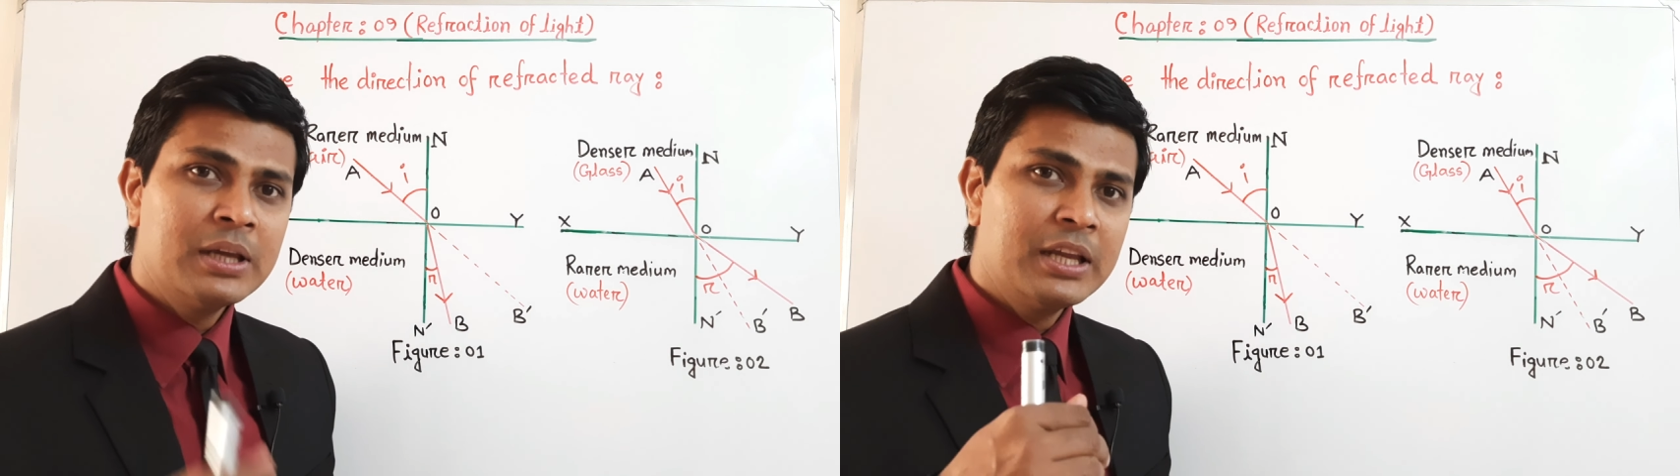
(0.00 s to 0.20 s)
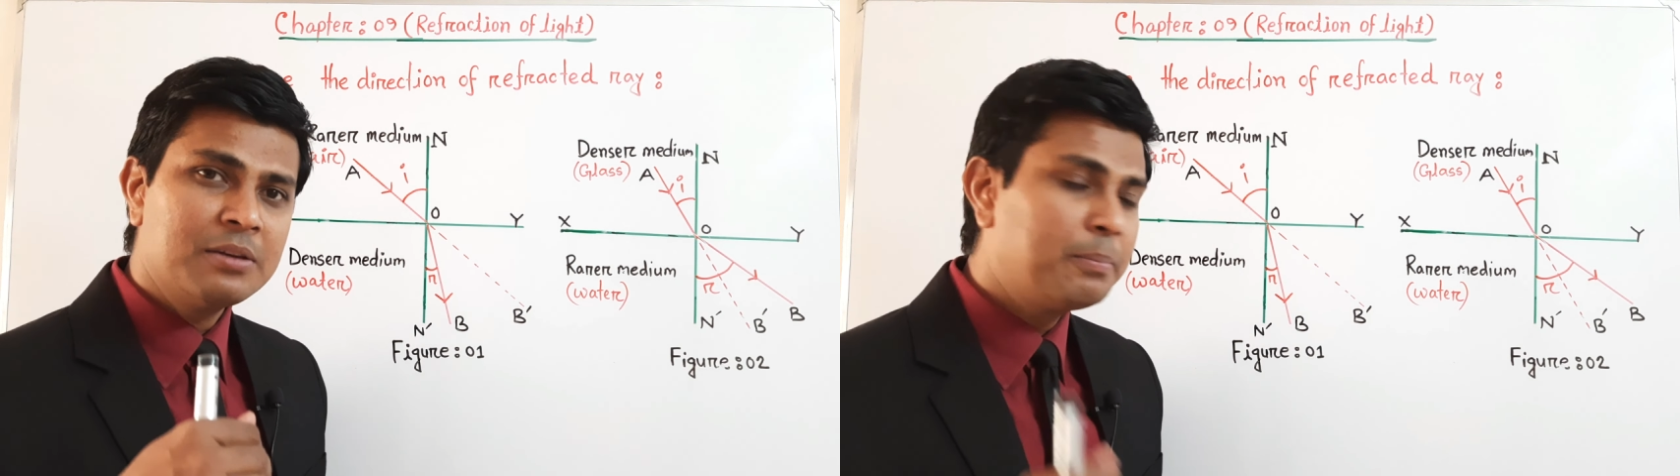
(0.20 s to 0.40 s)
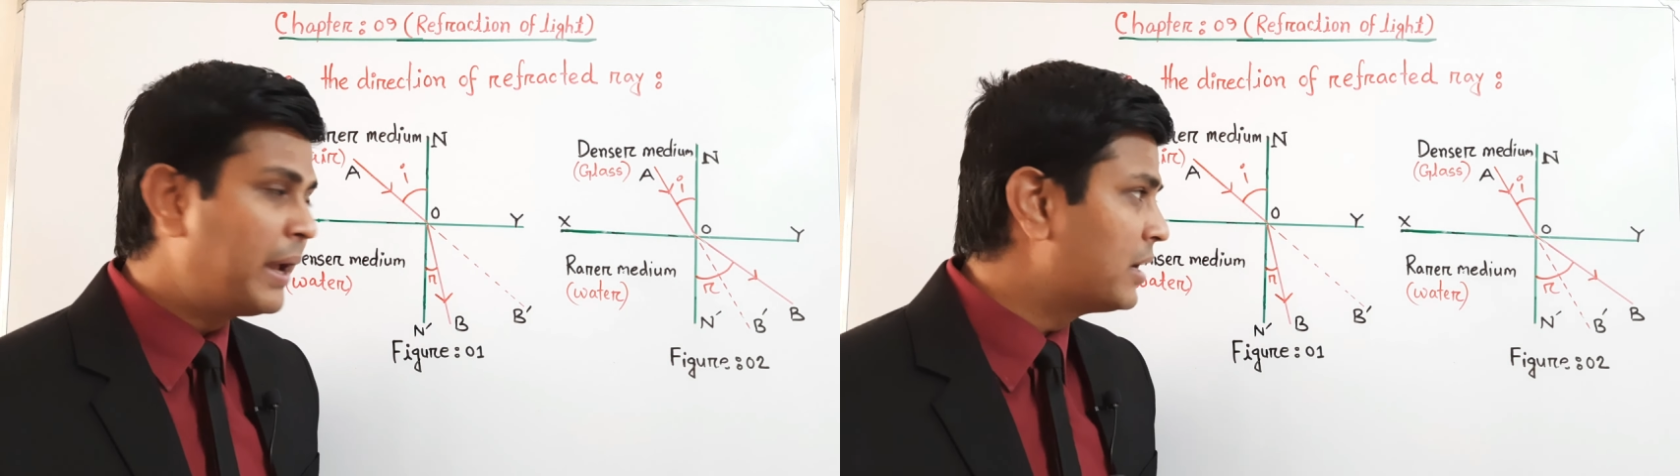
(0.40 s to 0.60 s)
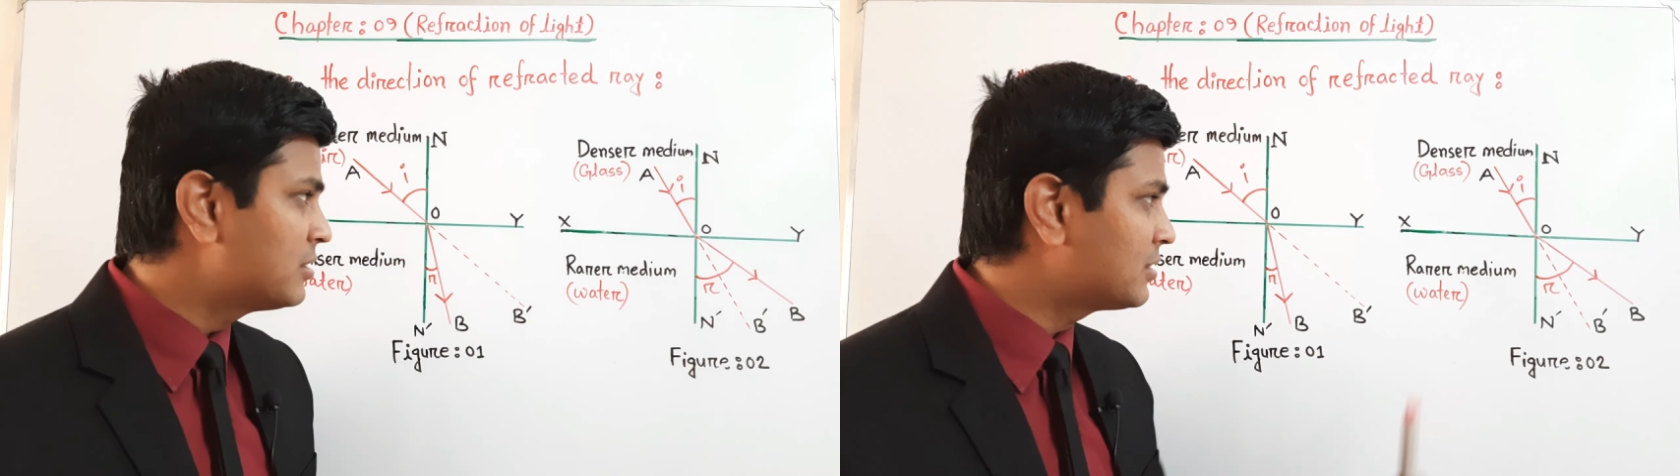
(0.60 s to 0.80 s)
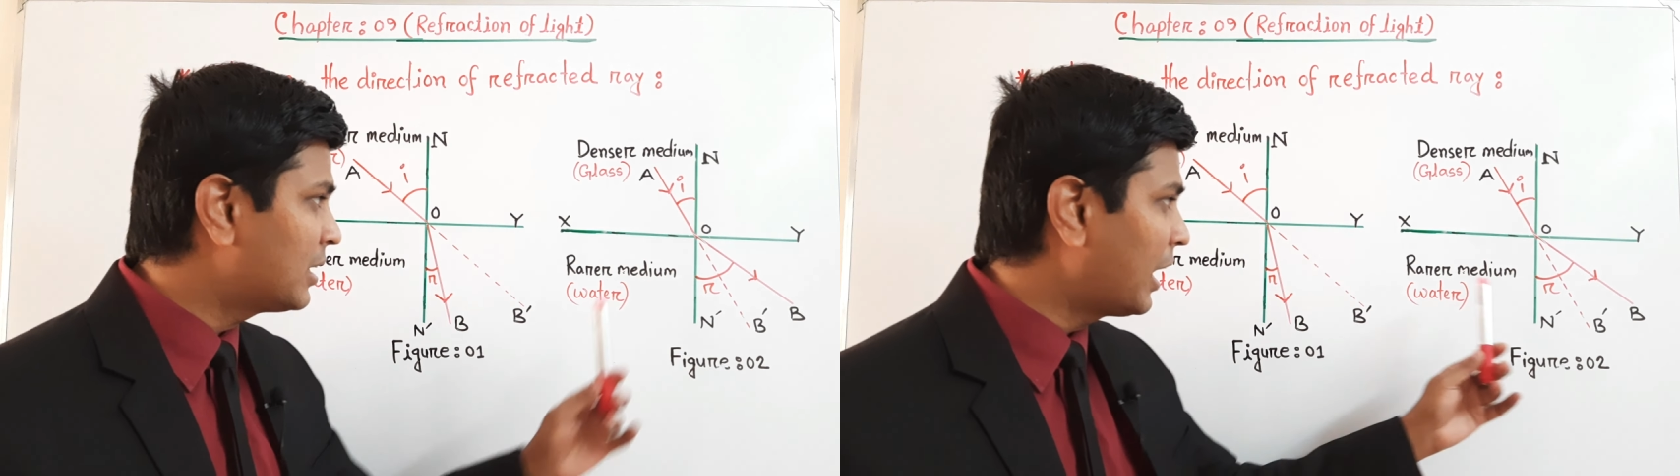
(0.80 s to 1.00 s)
it
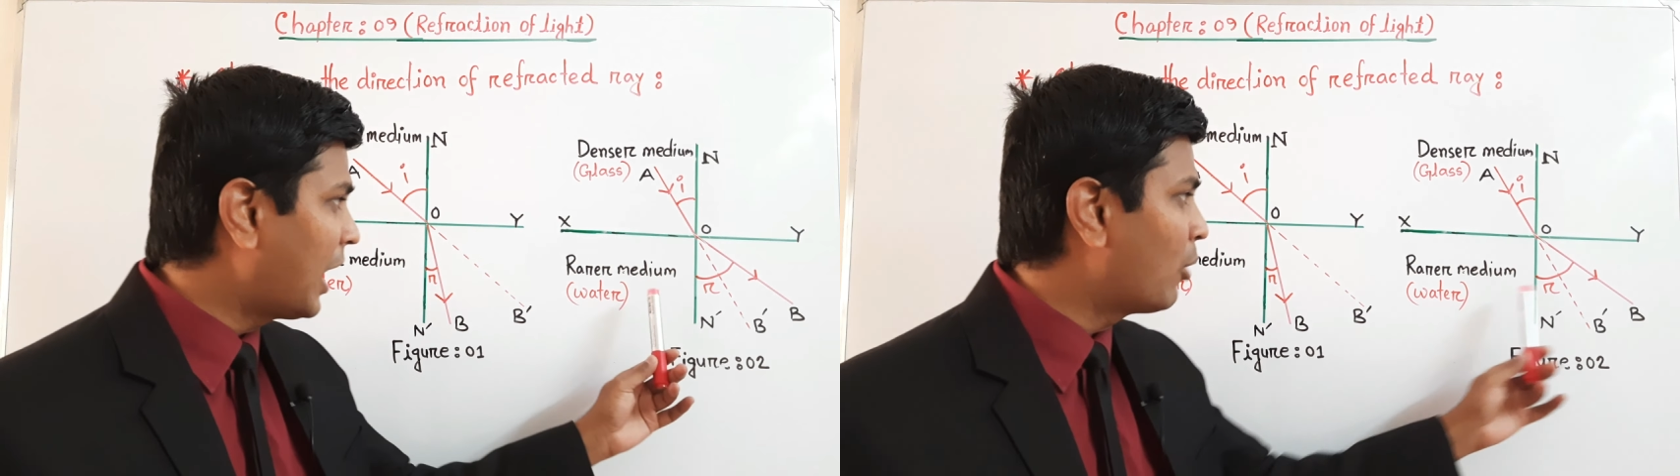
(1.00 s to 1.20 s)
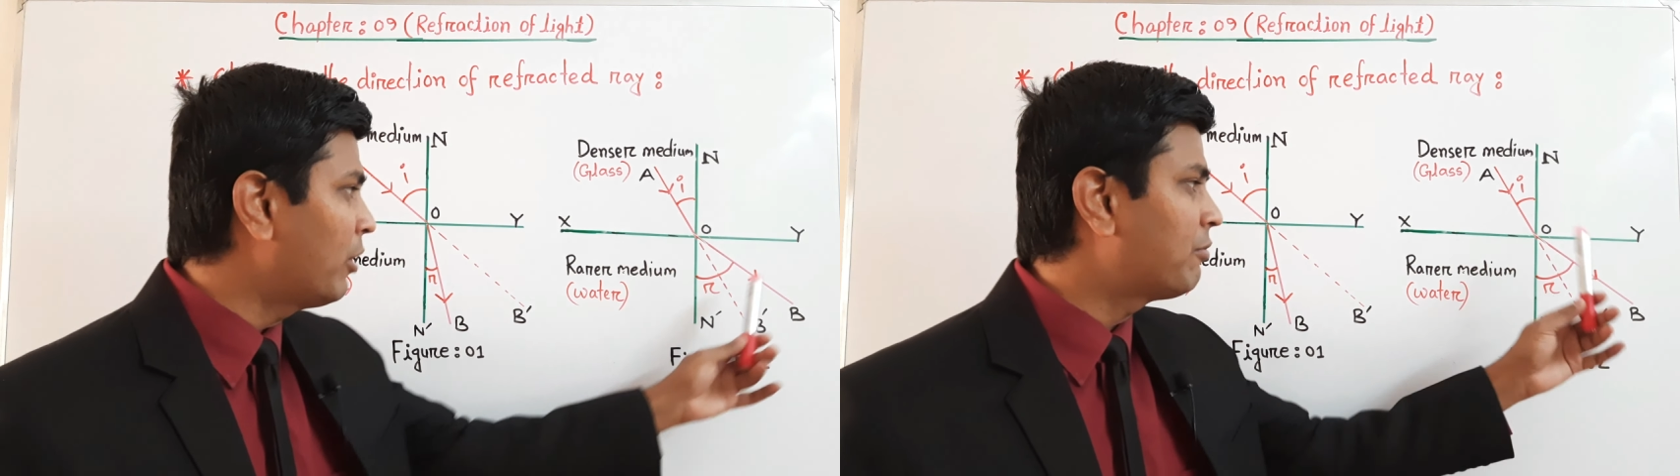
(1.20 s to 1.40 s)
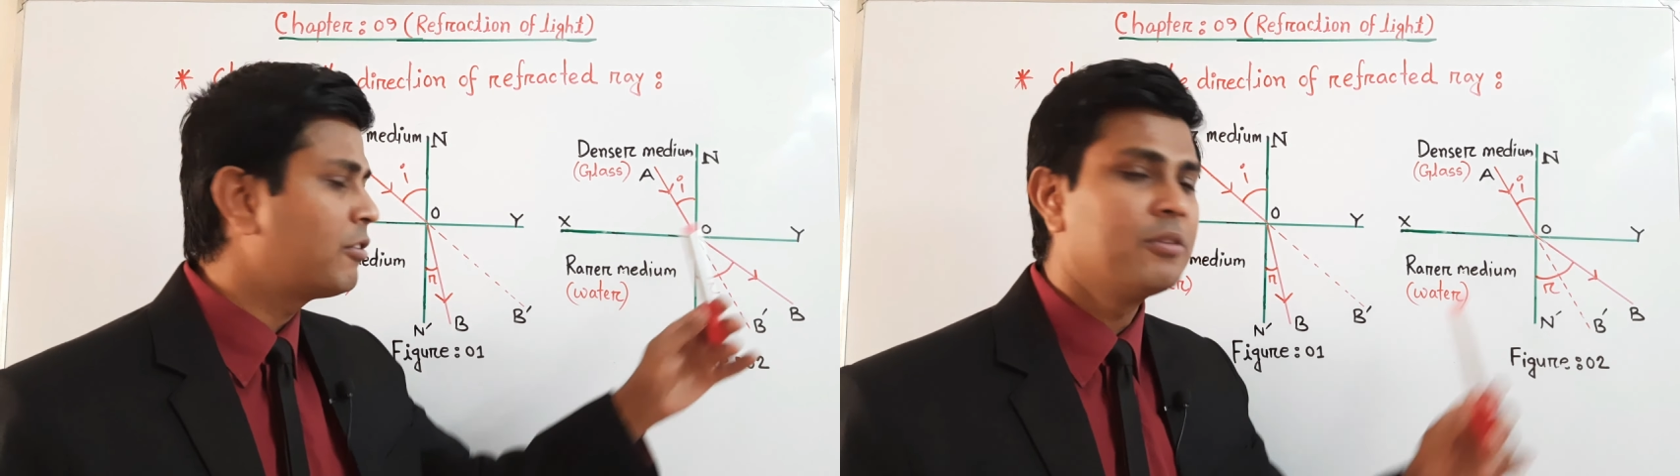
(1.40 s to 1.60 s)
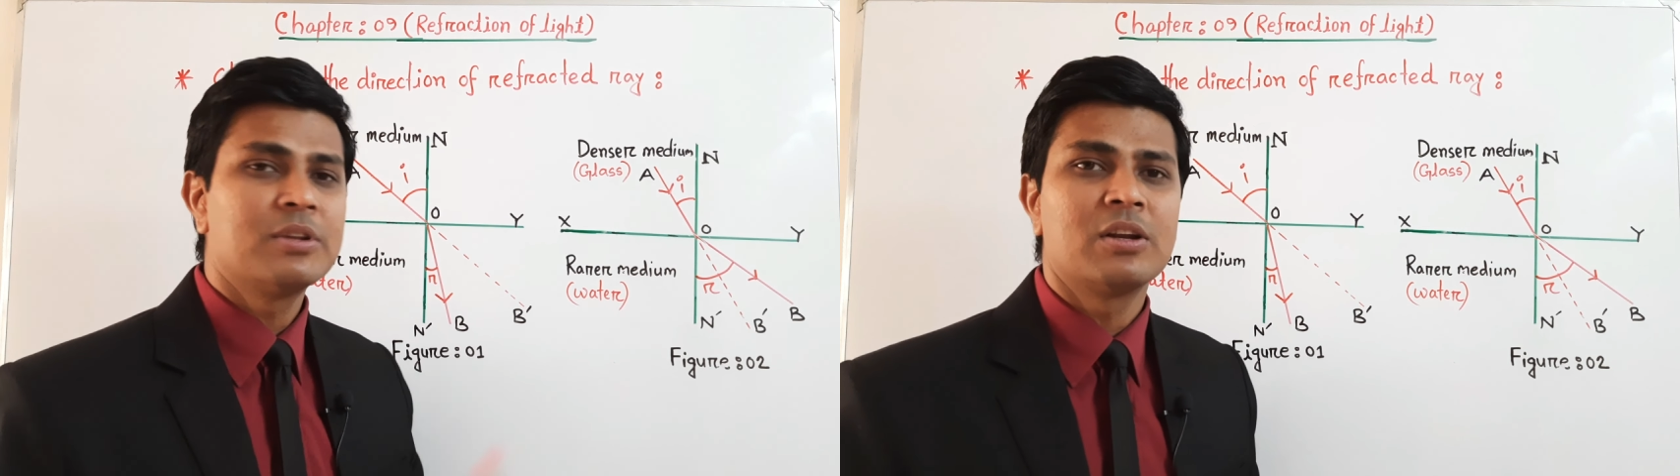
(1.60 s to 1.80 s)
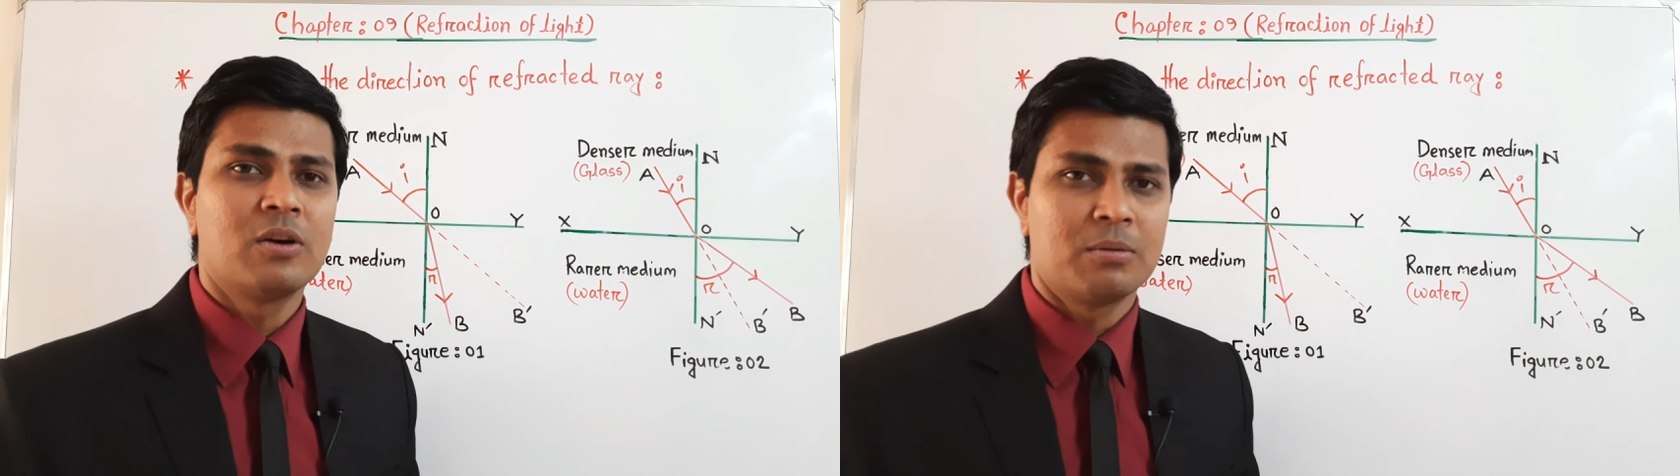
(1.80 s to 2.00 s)
bends away from
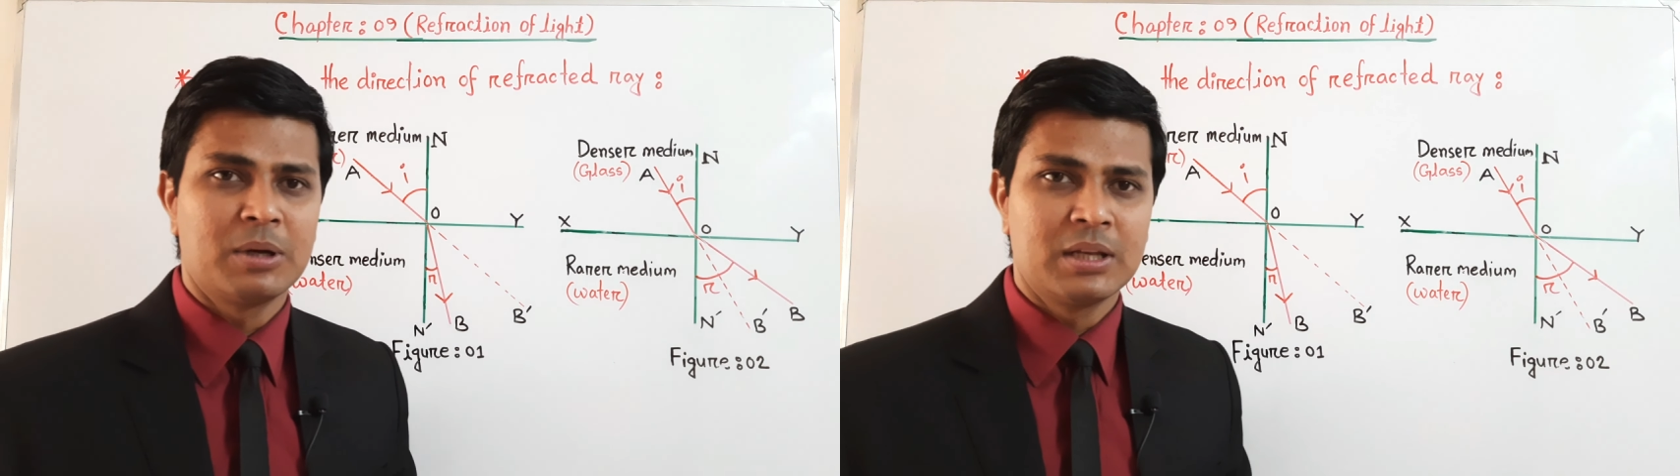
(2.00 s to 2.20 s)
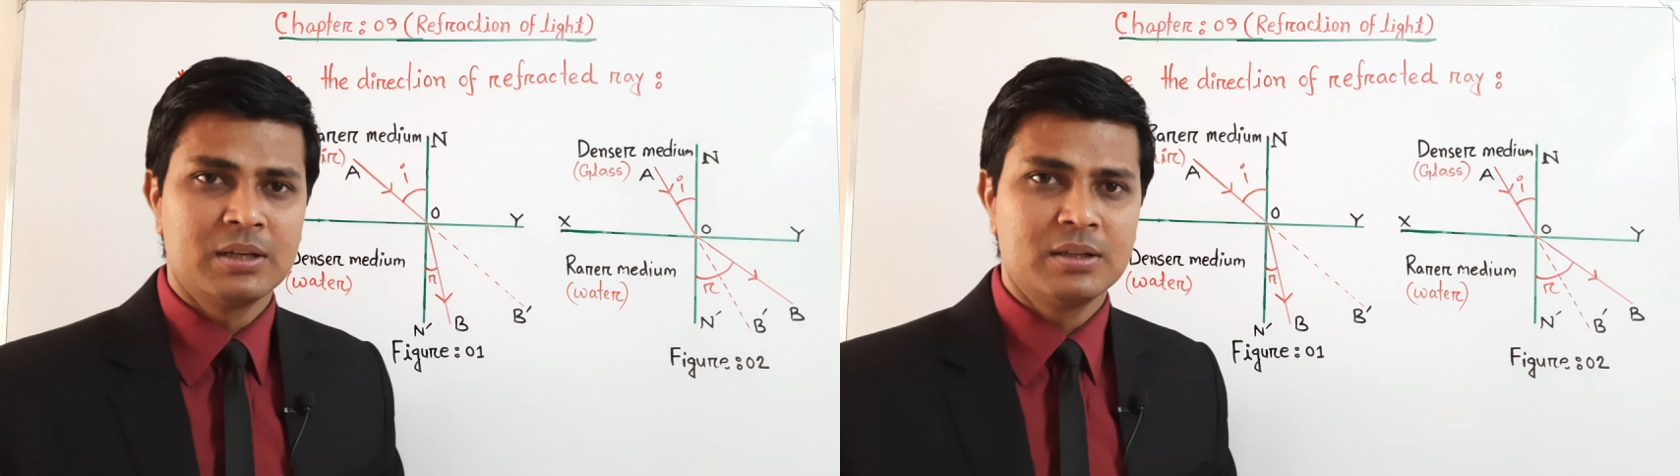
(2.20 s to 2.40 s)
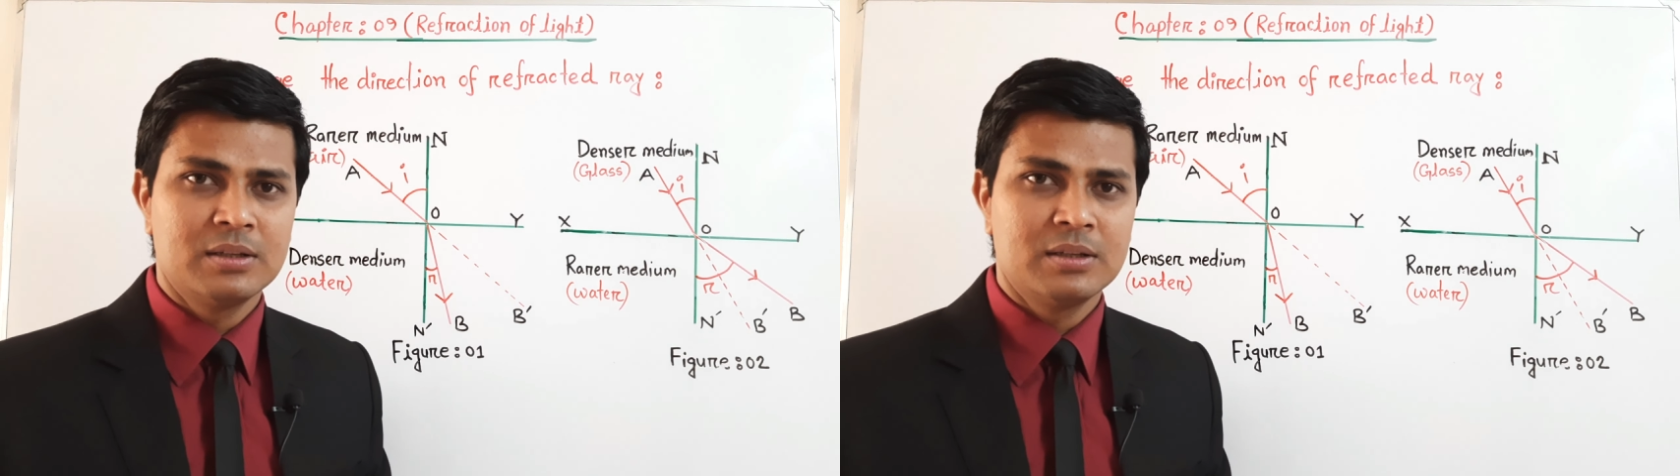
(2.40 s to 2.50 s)
the normal.